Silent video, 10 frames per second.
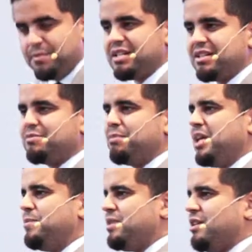Because
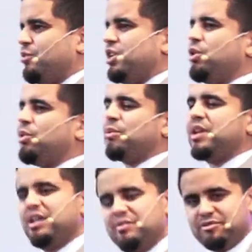maybe if we know where we
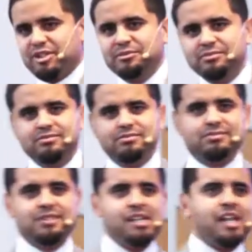come from,
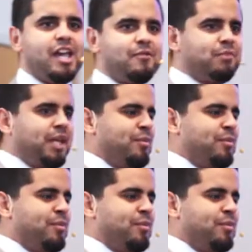and